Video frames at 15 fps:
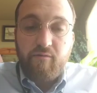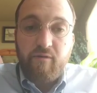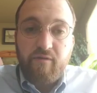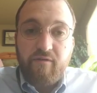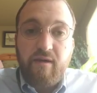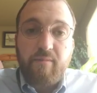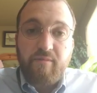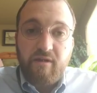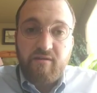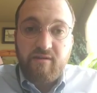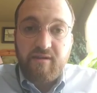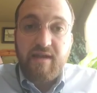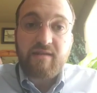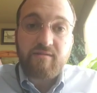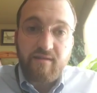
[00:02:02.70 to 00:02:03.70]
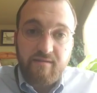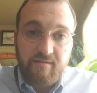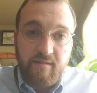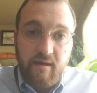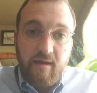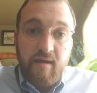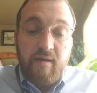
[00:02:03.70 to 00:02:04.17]
as well as the update to
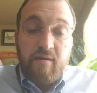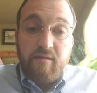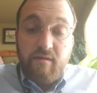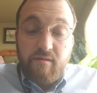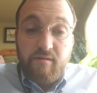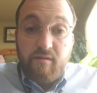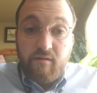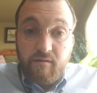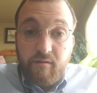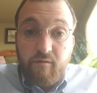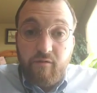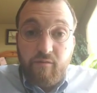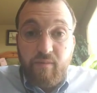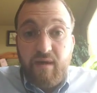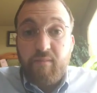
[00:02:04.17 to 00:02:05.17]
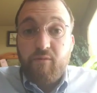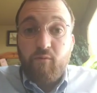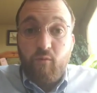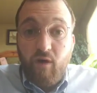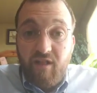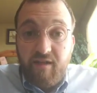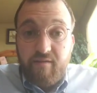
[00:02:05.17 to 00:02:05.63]
Daedalus. This includes paper
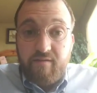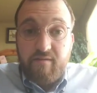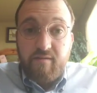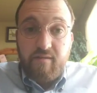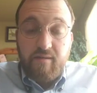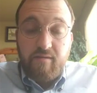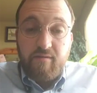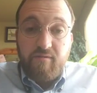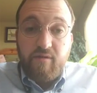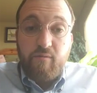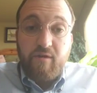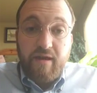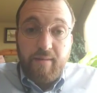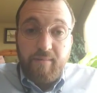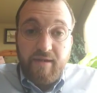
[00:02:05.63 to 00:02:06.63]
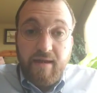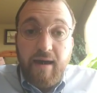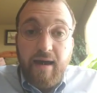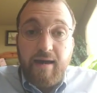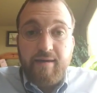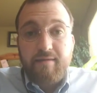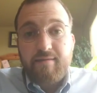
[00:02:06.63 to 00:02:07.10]
wallets, the V1
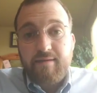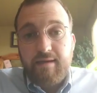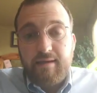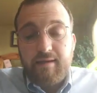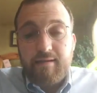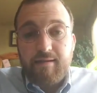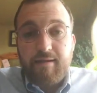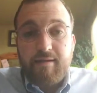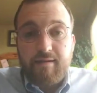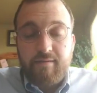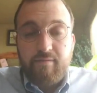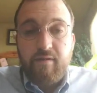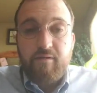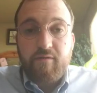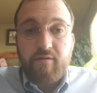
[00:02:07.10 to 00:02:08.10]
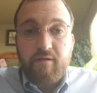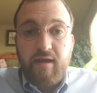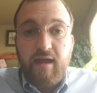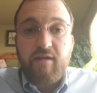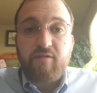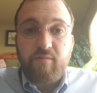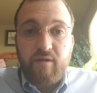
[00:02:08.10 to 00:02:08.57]
APIs, and a litany of other
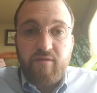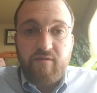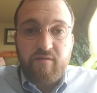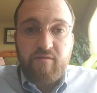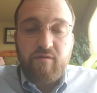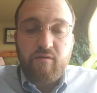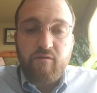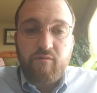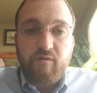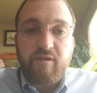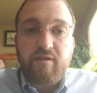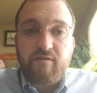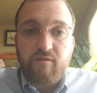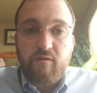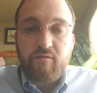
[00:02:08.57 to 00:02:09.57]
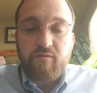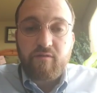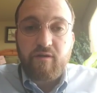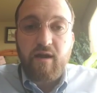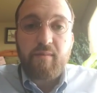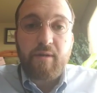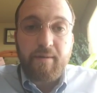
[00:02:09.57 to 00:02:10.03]
enhancements. So release notes
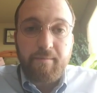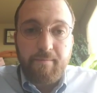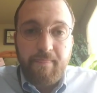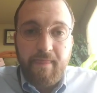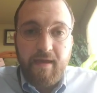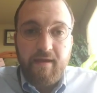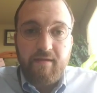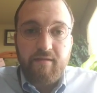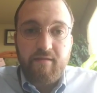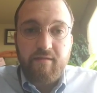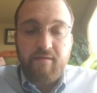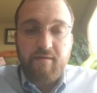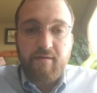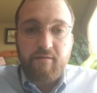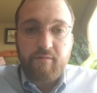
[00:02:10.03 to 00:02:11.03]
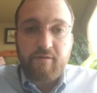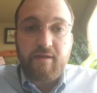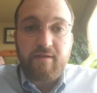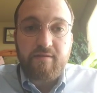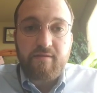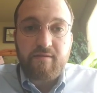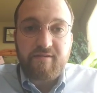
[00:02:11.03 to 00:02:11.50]
are coming, and the
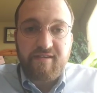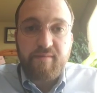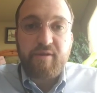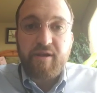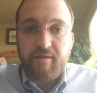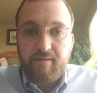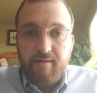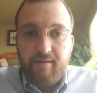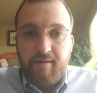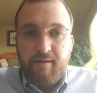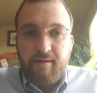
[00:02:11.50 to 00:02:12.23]
release is imminent.